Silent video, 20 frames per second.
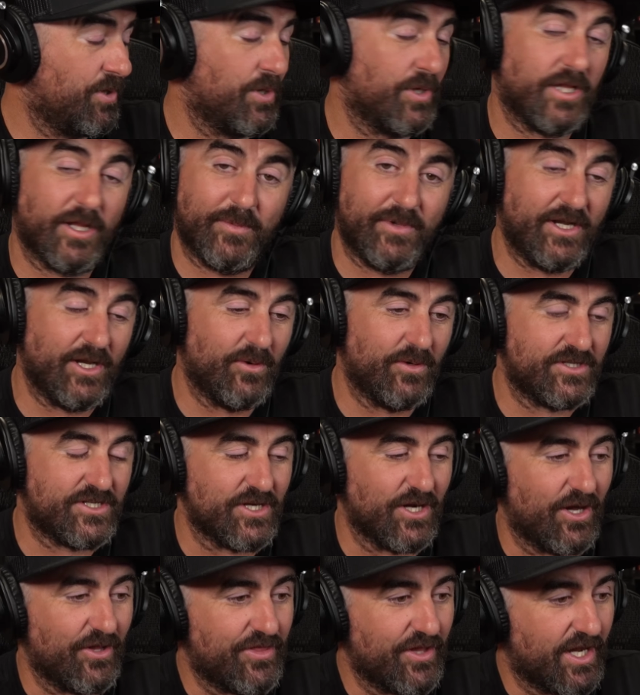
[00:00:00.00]
Let me know what
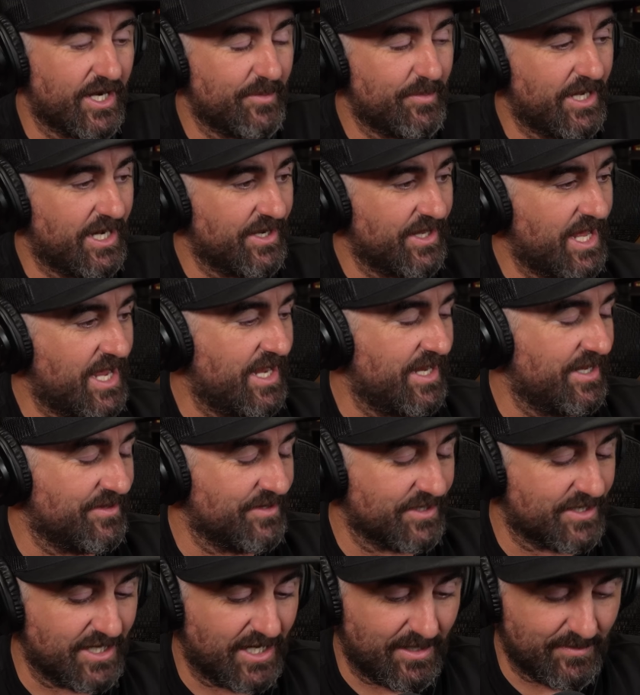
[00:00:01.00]
y'all thought about that in
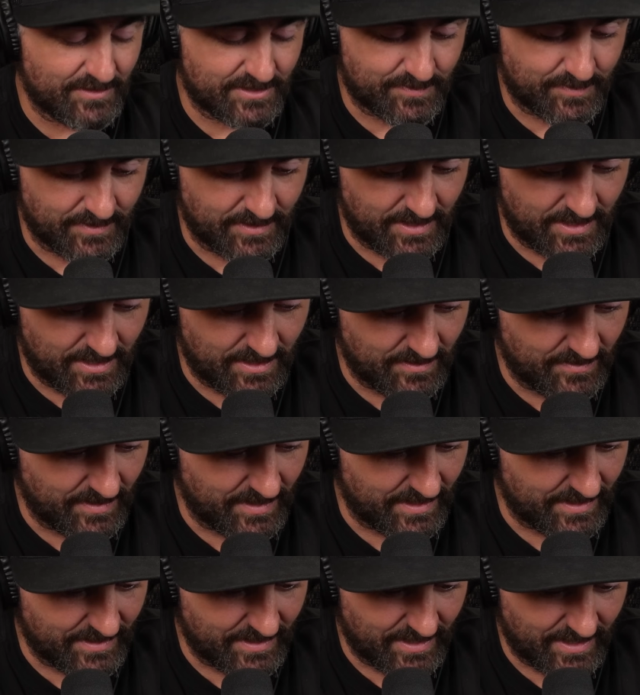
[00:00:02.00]
the comments below.
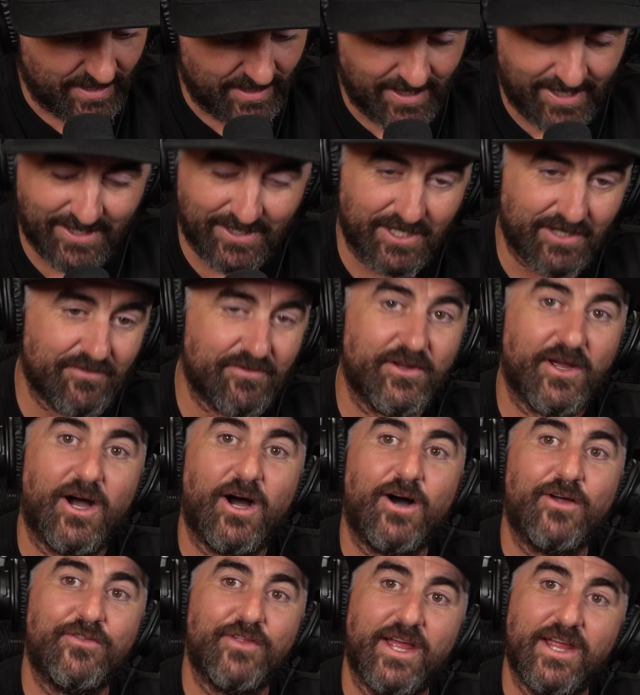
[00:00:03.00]
And uh, I love
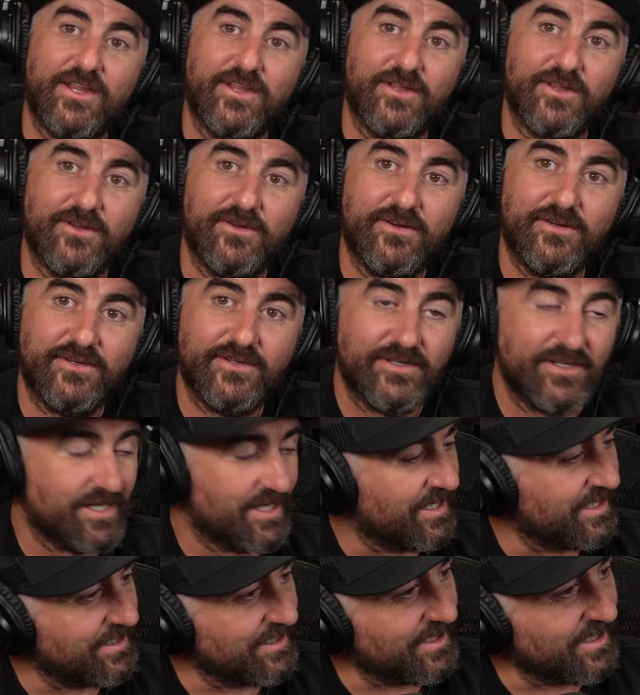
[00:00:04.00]
y'all. Thank you.
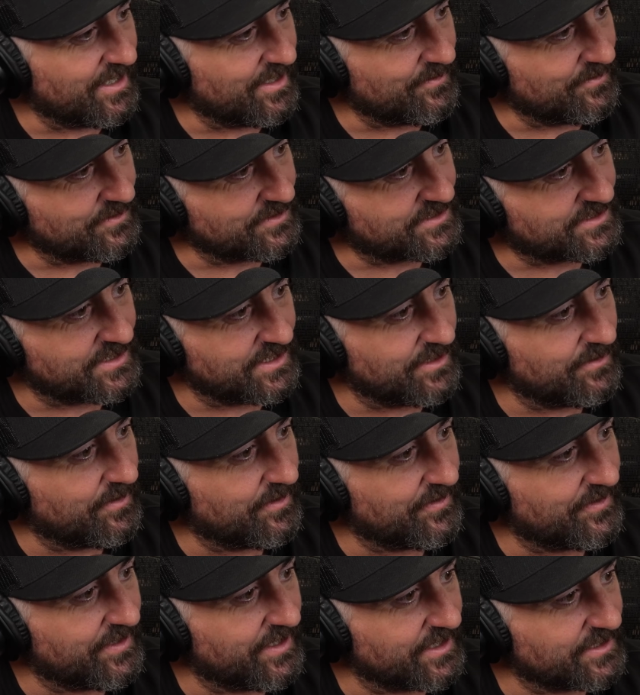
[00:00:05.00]
And uh, we'll see you
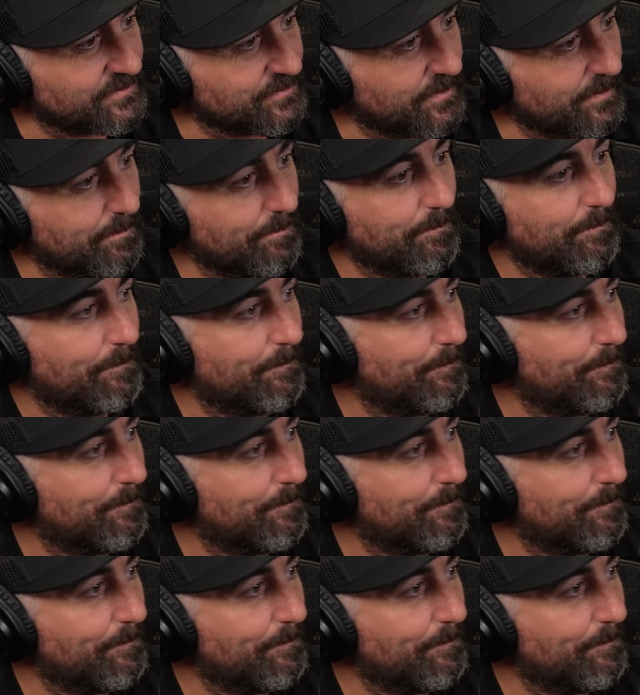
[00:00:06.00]
on the next one.